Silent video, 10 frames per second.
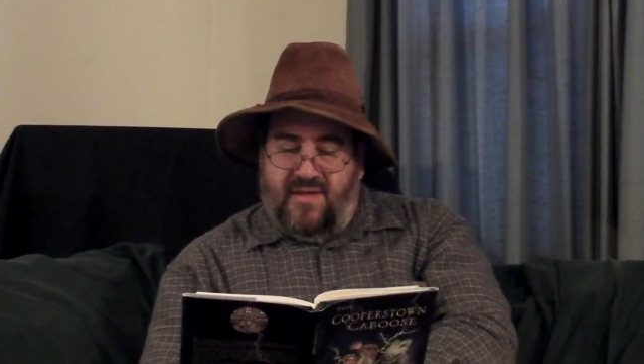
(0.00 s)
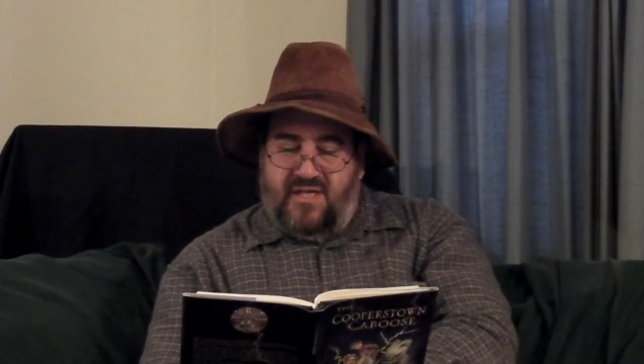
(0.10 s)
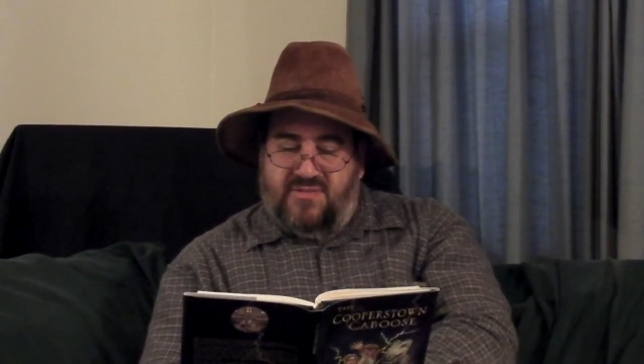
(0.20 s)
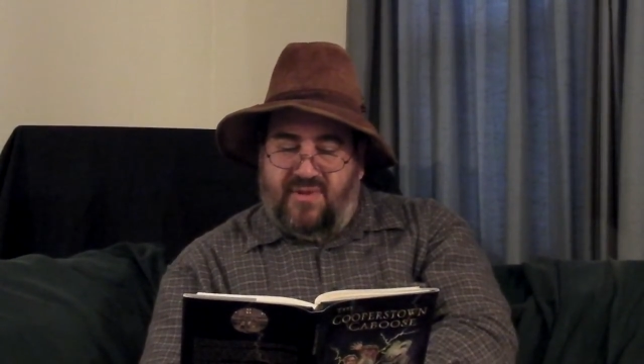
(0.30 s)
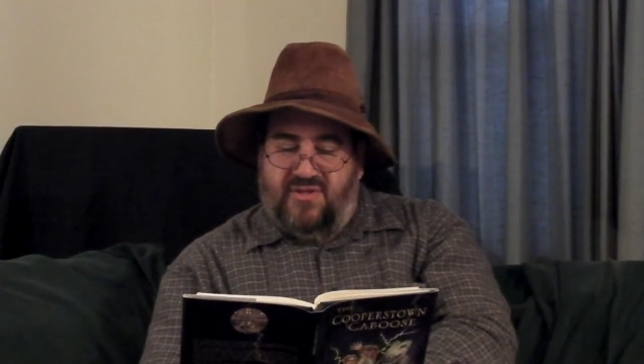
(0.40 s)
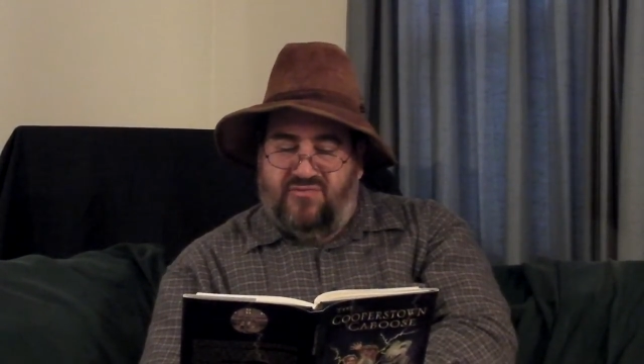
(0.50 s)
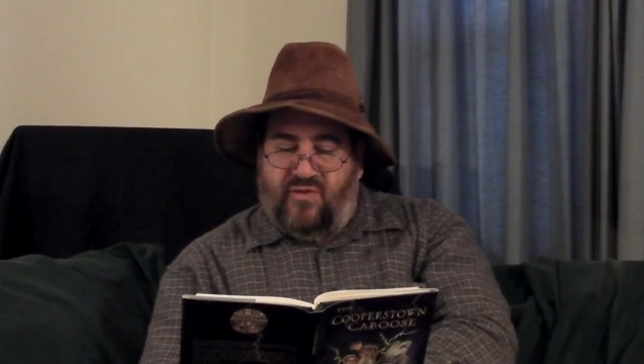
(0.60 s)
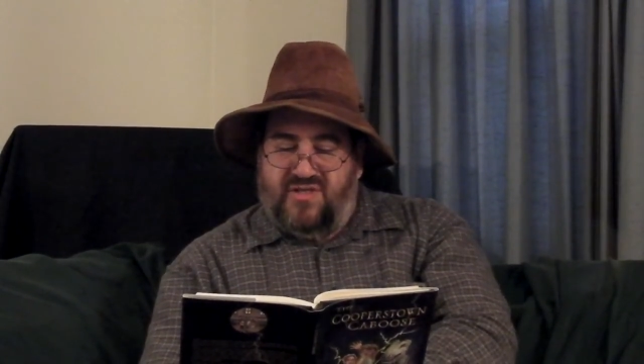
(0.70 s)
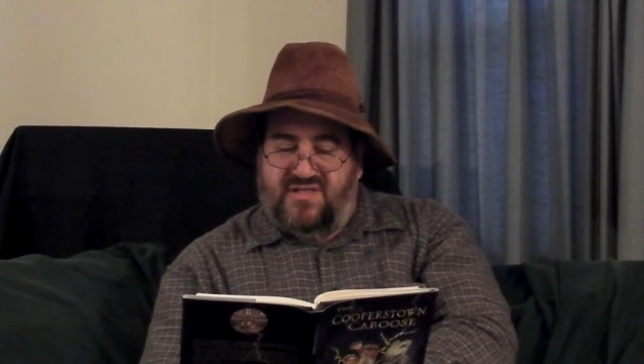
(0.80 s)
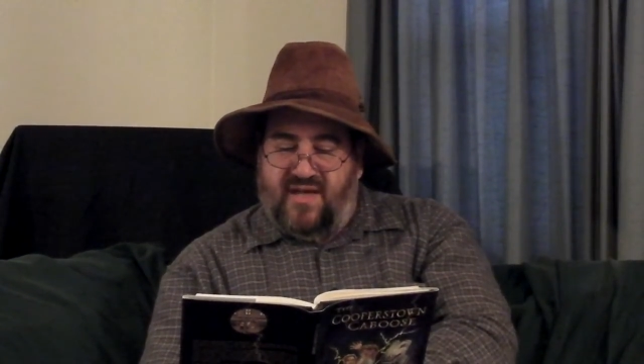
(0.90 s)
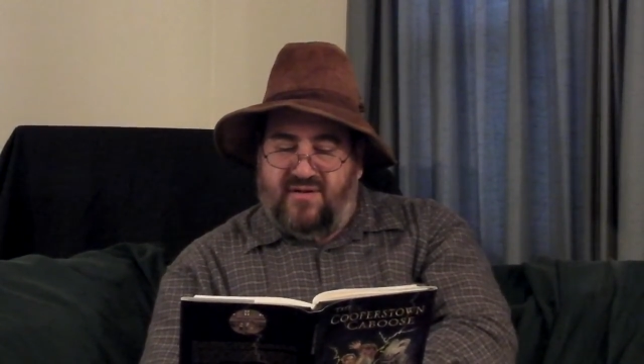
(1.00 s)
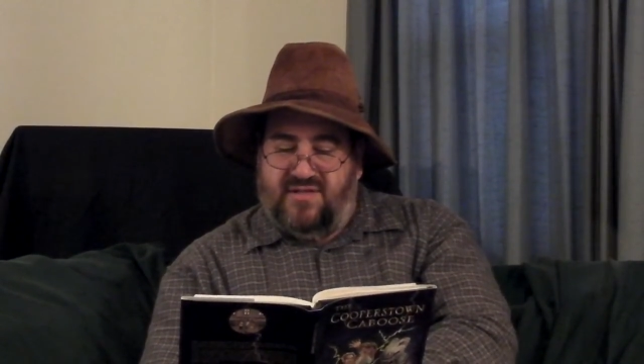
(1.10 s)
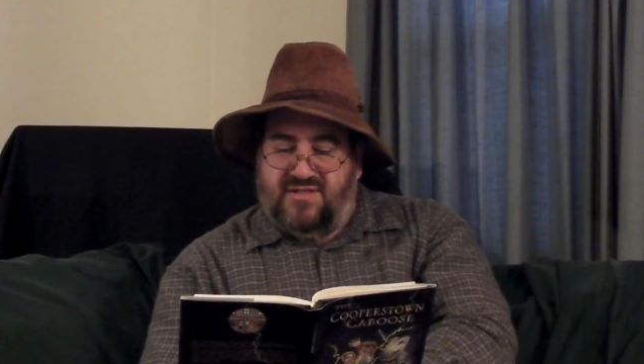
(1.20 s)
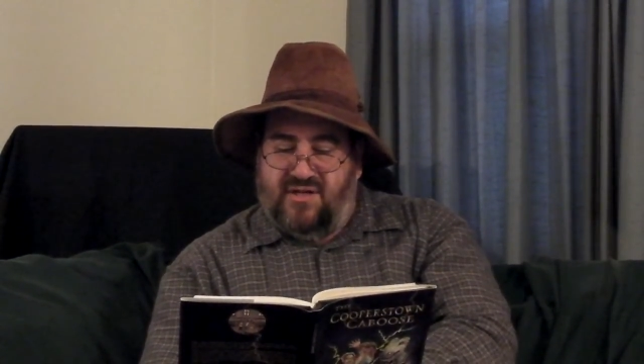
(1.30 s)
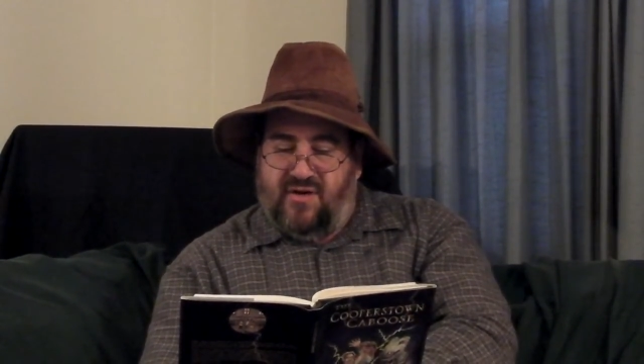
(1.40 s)
His mother's voice sounded
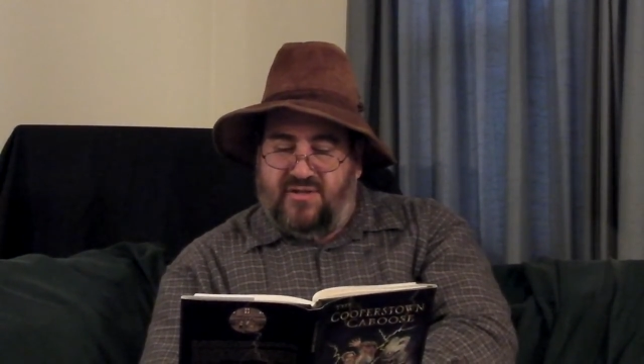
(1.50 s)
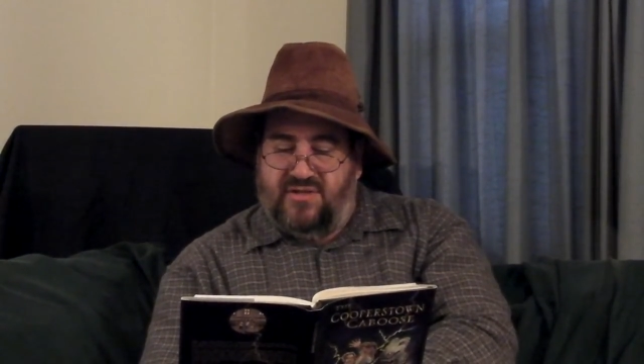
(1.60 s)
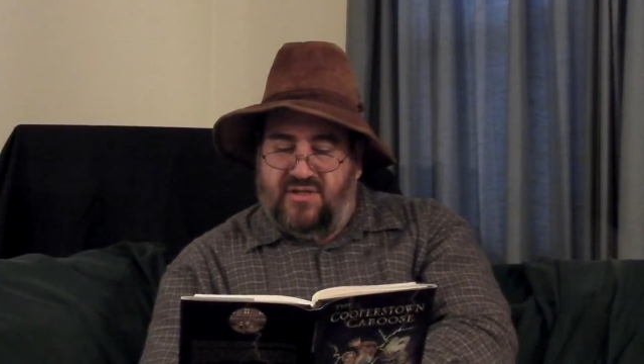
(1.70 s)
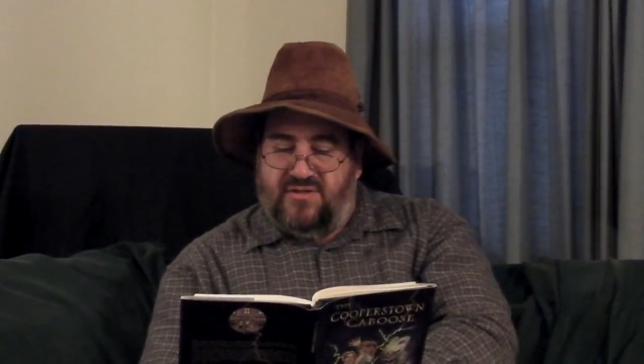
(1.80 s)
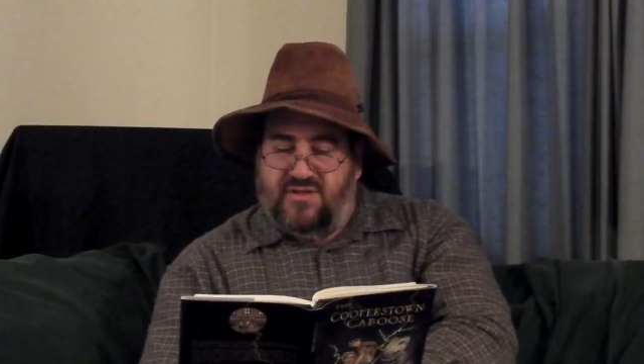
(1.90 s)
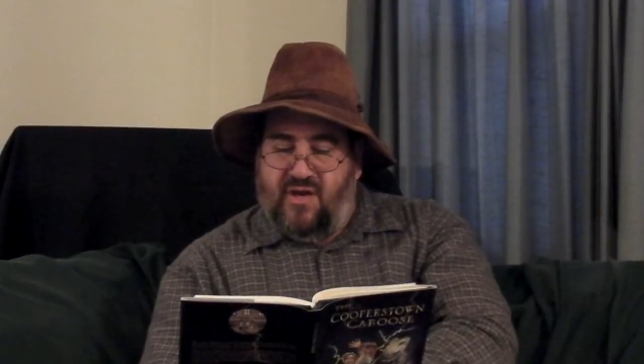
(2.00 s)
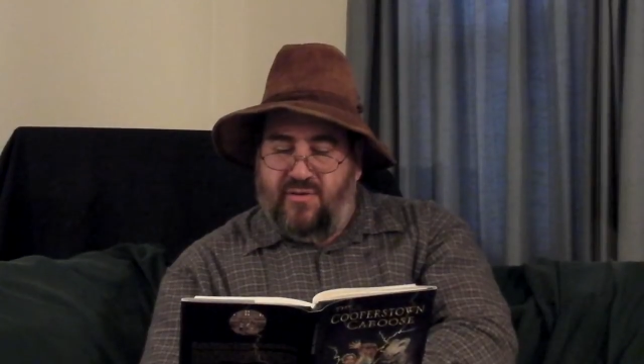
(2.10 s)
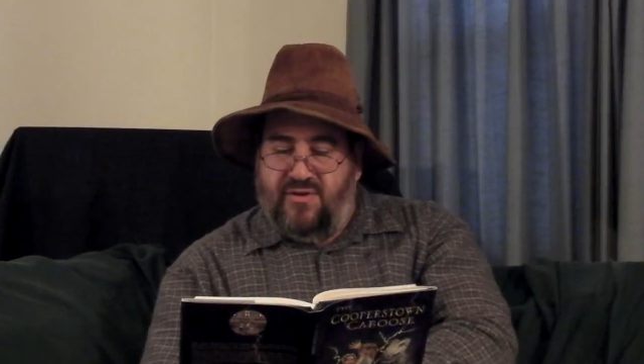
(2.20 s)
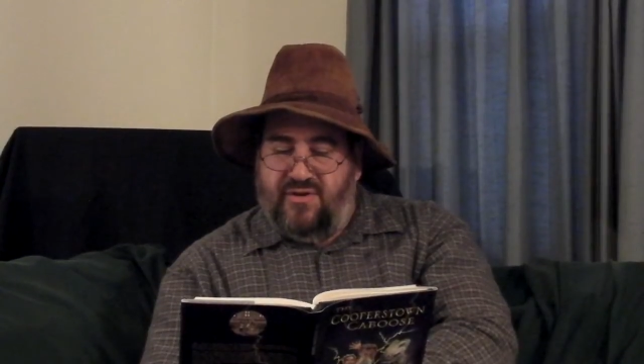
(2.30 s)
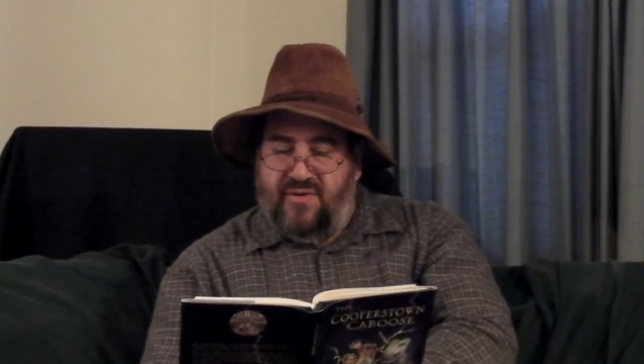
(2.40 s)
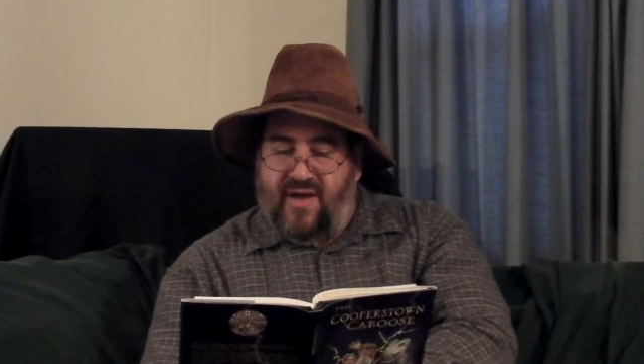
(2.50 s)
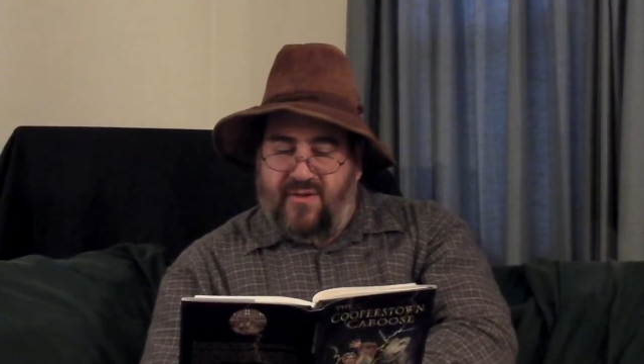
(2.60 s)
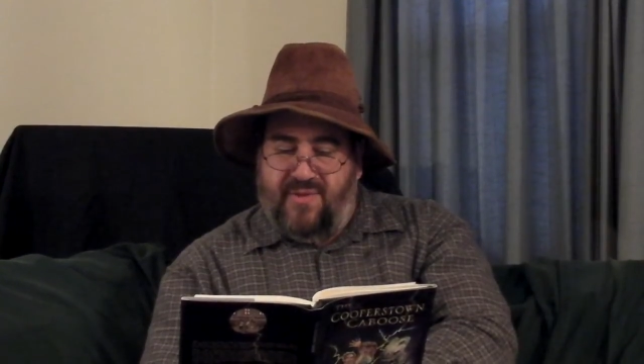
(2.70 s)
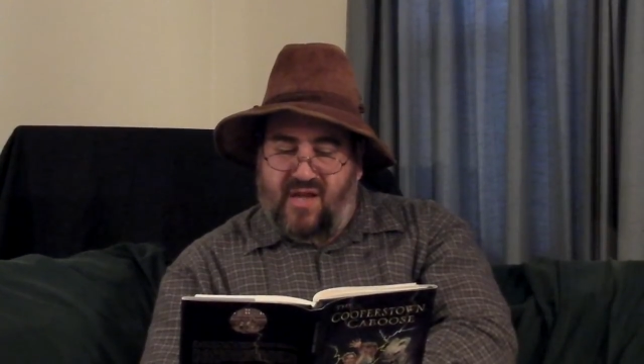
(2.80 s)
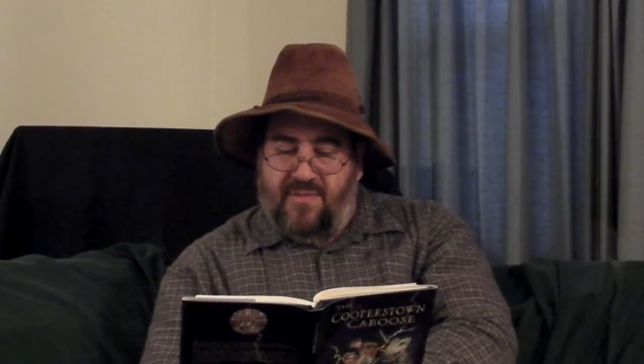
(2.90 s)
discouraged. Dakota knew how
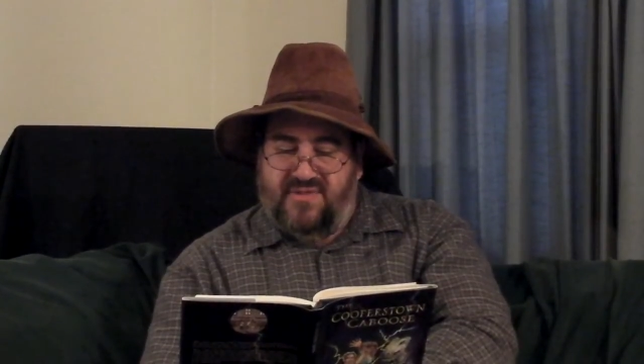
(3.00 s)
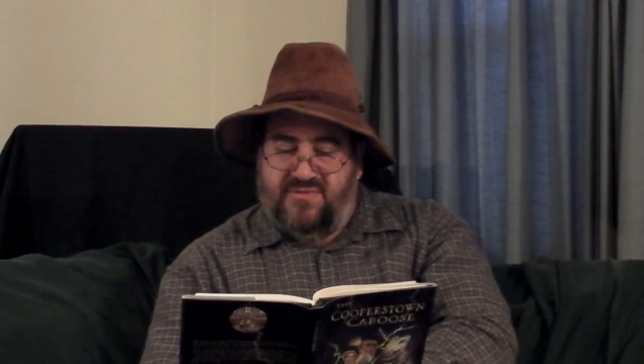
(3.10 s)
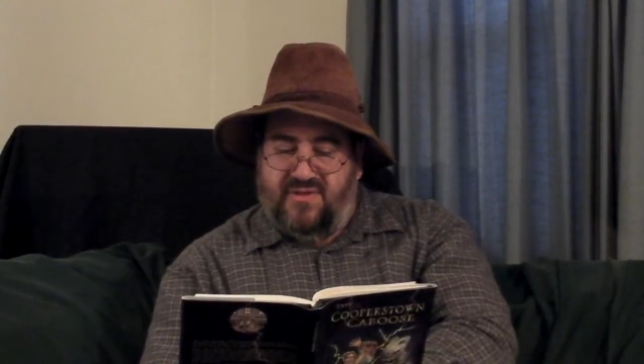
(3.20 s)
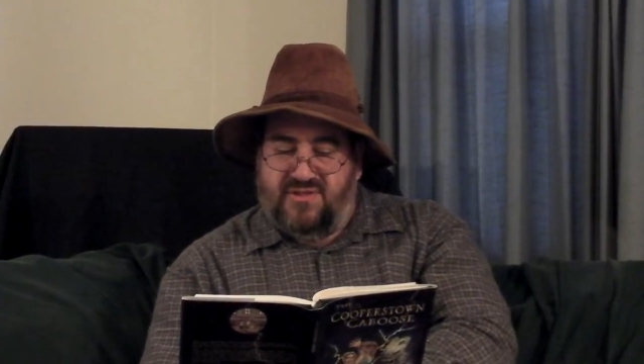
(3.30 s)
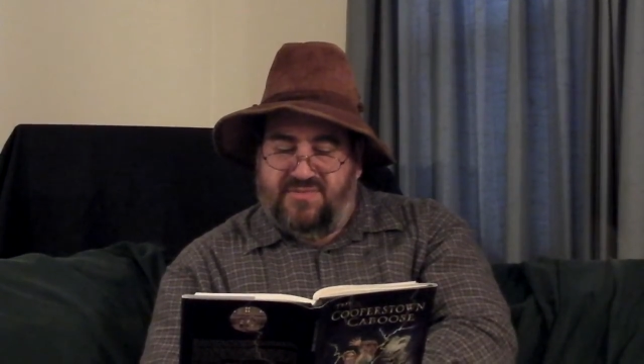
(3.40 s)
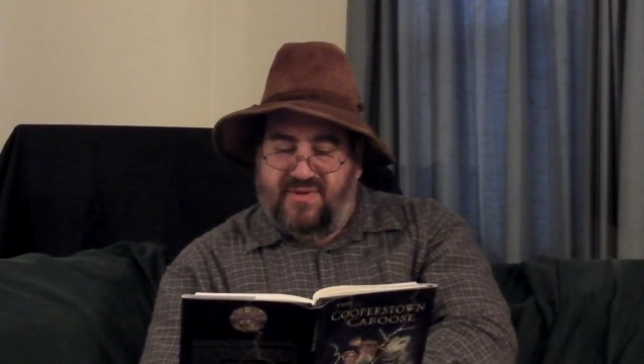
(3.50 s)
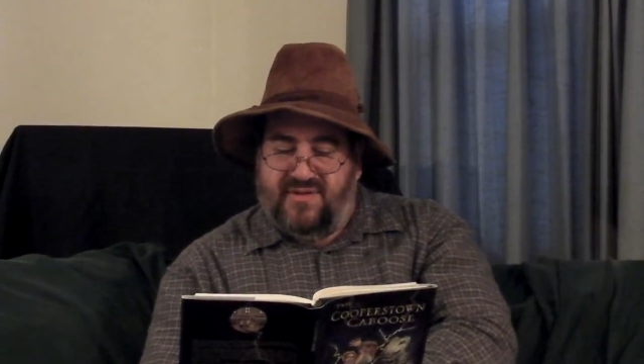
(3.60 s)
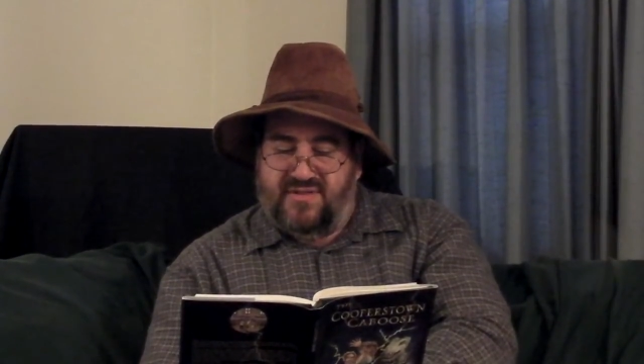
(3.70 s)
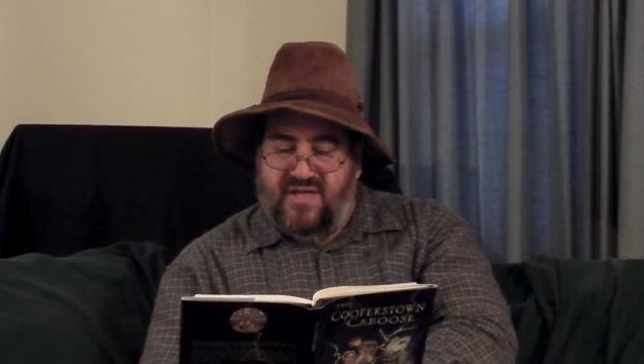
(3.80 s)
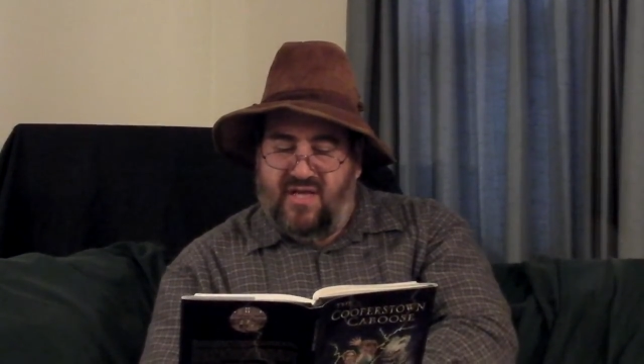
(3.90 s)
to pick up his mother's spirits.